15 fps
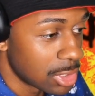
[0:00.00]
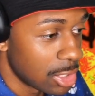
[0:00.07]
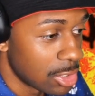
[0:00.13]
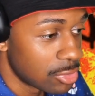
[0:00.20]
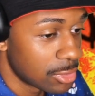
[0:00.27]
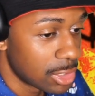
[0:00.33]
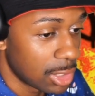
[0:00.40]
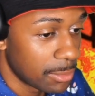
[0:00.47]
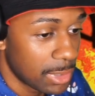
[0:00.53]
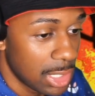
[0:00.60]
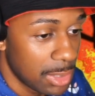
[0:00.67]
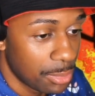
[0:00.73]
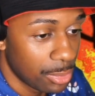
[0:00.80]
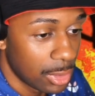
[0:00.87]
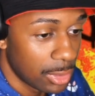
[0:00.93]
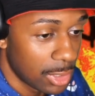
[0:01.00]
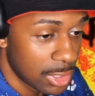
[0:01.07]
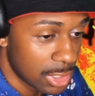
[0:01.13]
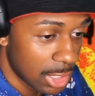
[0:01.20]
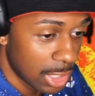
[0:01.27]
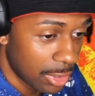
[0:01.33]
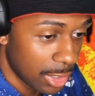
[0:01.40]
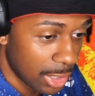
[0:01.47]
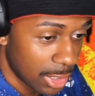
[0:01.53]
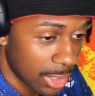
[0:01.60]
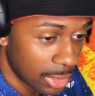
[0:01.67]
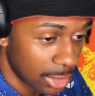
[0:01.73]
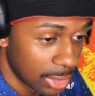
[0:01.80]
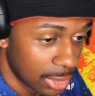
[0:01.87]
interesting people in this area.